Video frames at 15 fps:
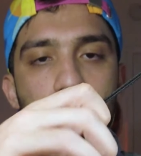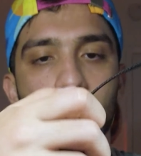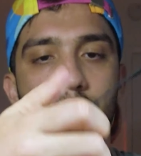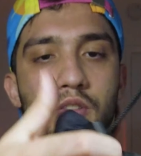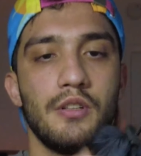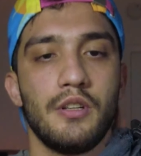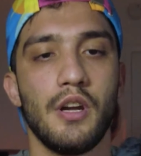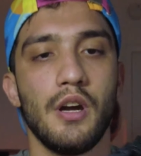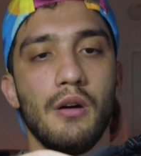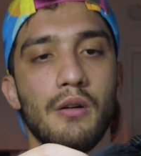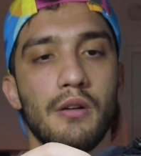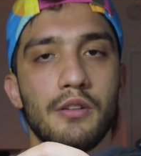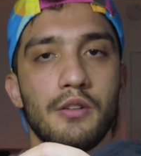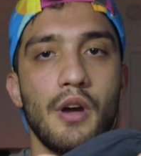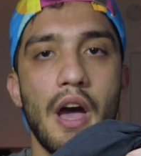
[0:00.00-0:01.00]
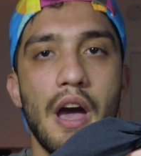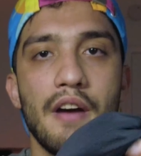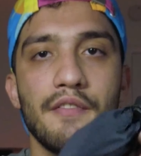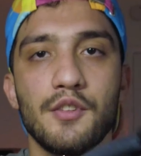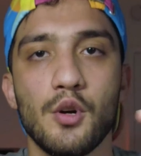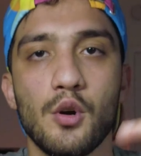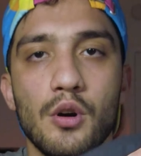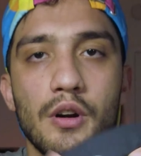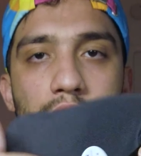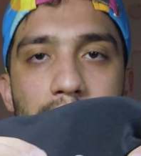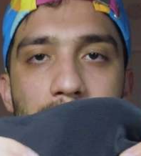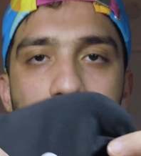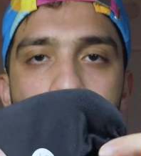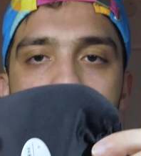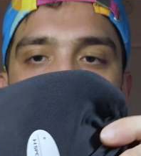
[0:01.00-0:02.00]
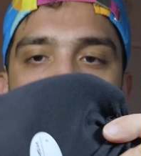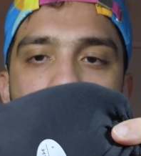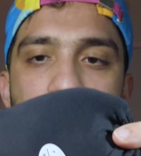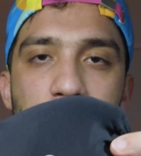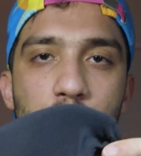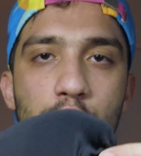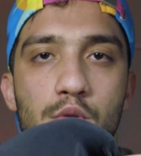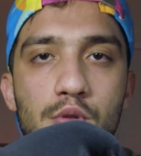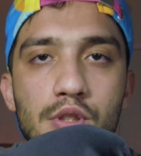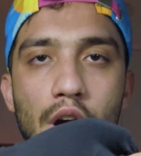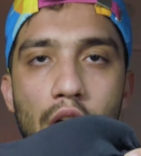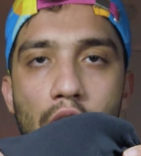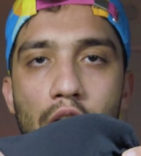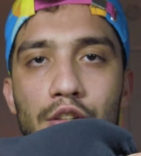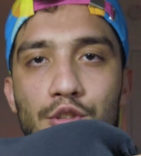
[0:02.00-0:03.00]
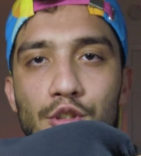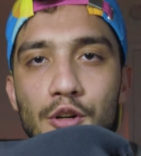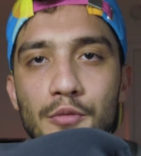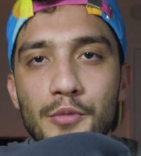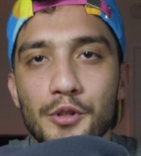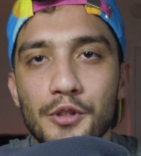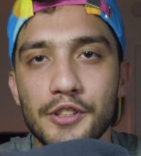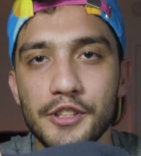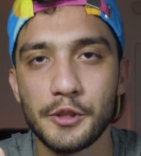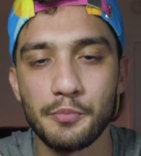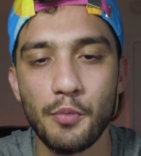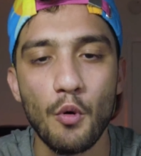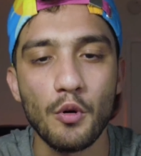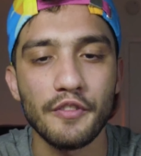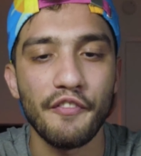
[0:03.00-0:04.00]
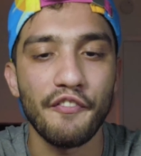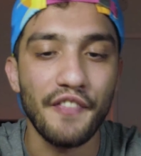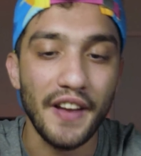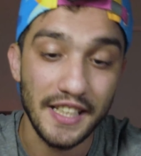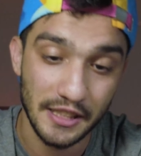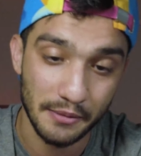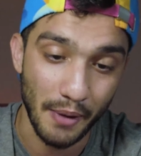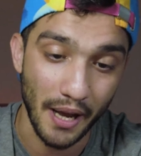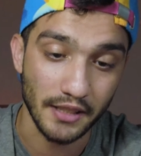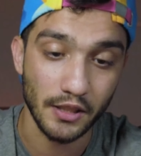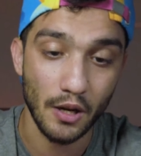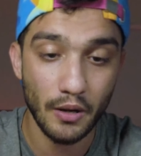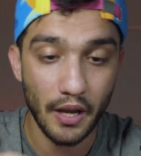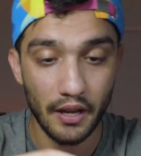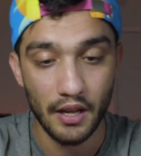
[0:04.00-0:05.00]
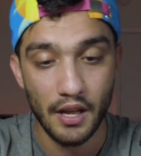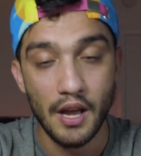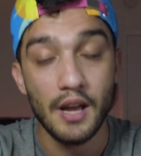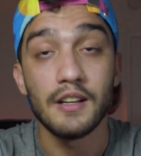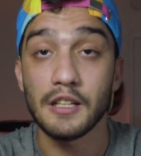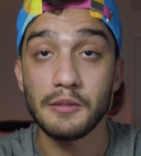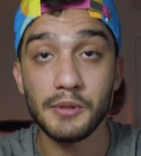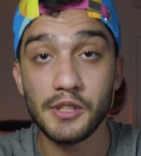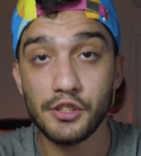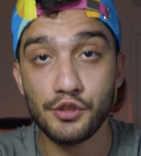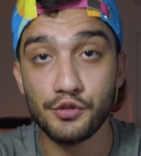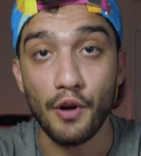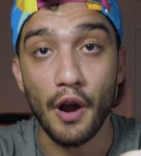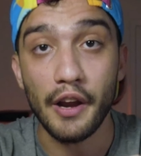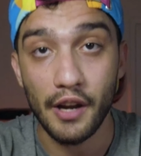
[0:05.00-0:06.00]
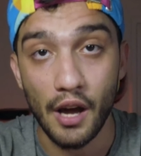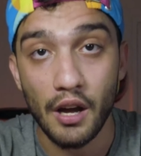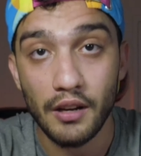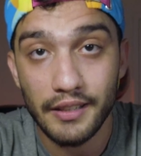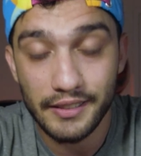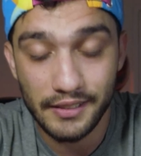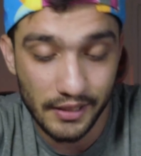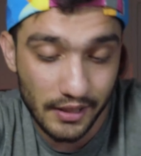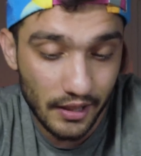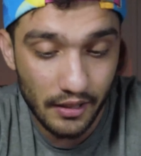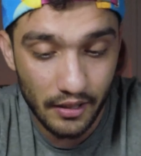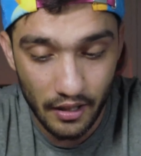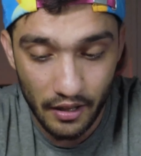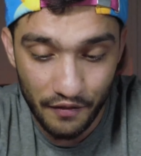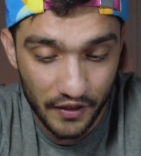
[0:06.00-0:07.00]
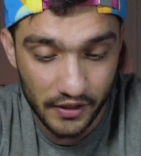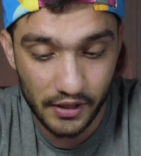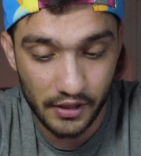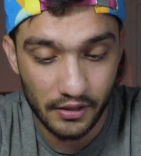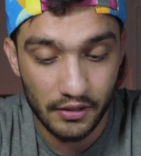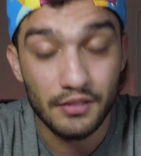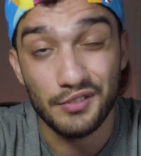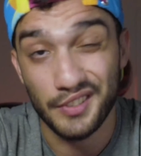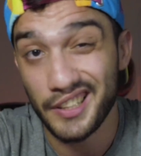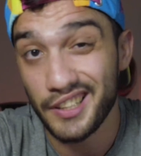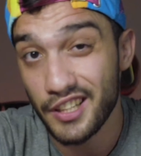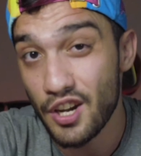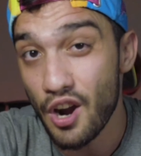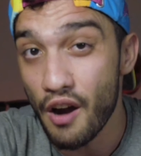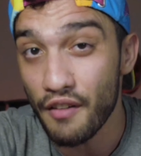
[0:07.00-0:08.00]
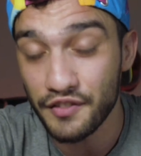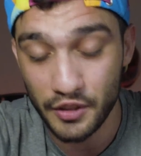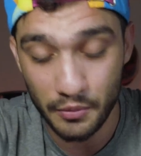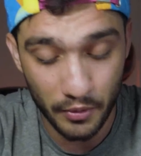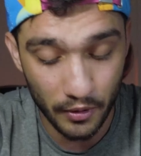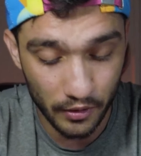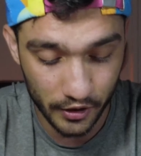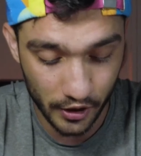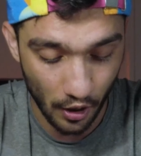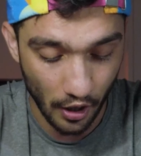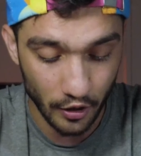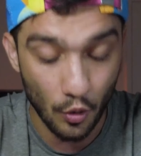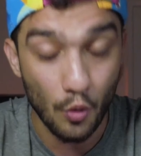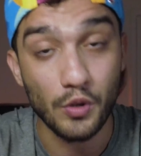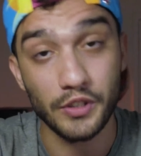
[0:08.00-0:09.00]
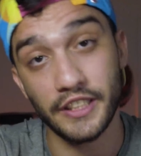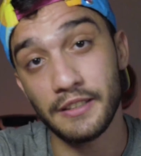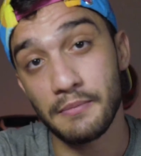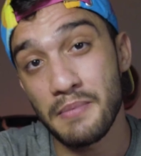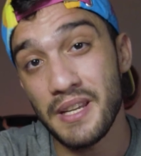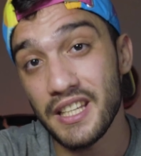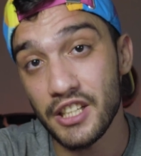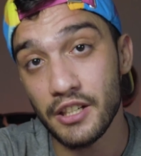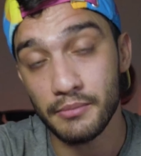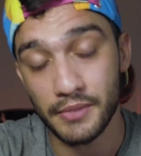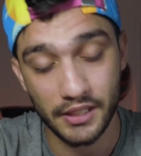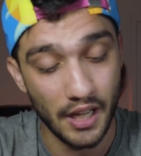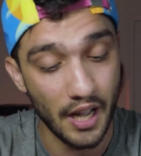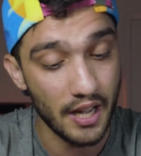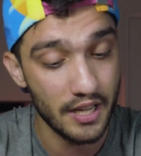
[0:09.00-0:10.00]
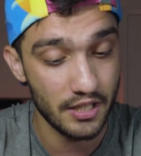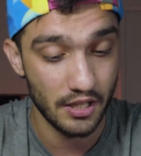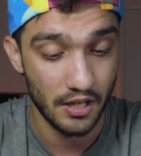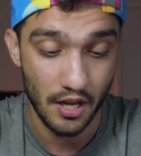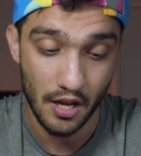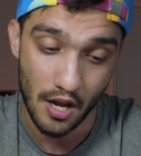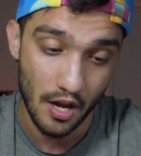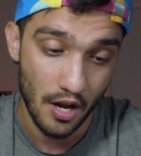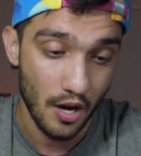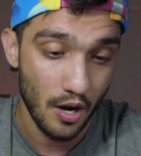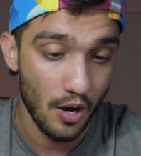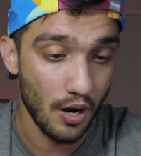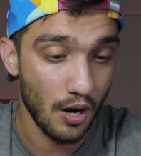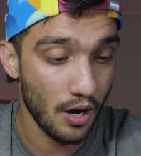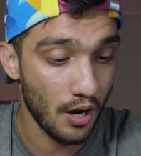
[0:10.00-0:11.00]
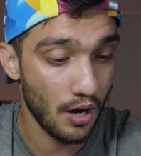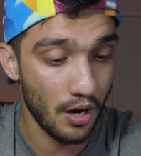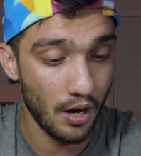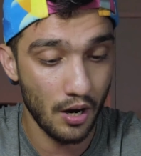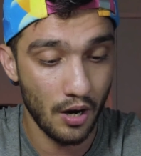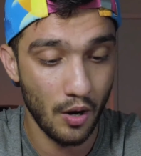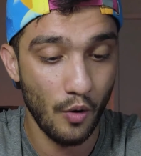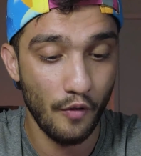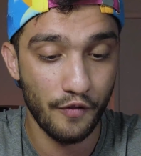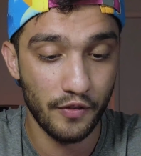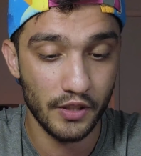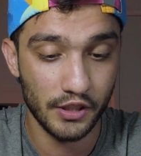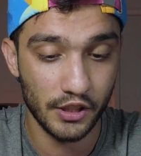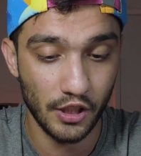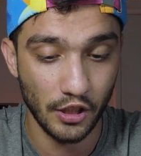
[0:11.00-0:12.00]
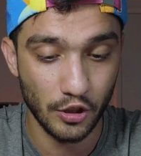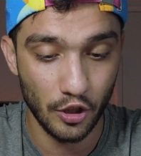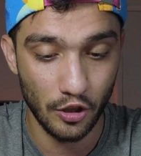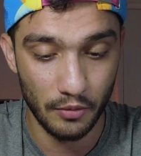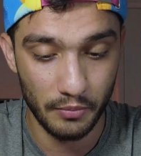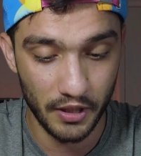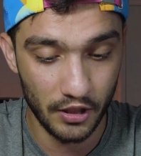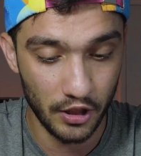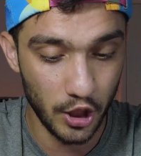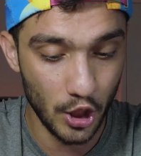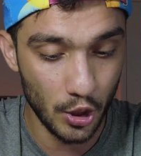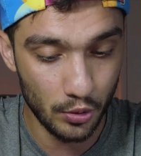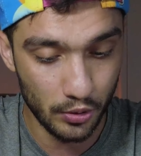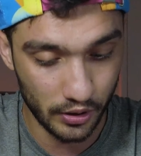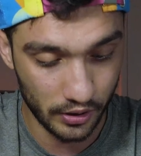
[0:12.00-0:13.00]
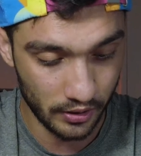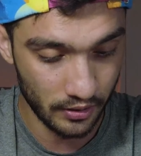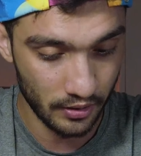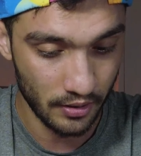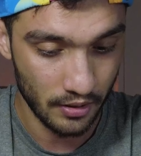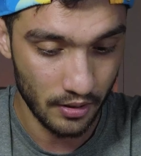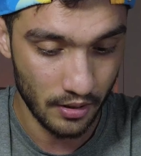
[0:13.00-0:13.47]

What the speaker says: good to go. You have your cute Under Armour Sport face mask. Okay, let me just try it on. Let's see if it's really comfortable. So I ordered medium size. Hopefully it's not gonna be loose.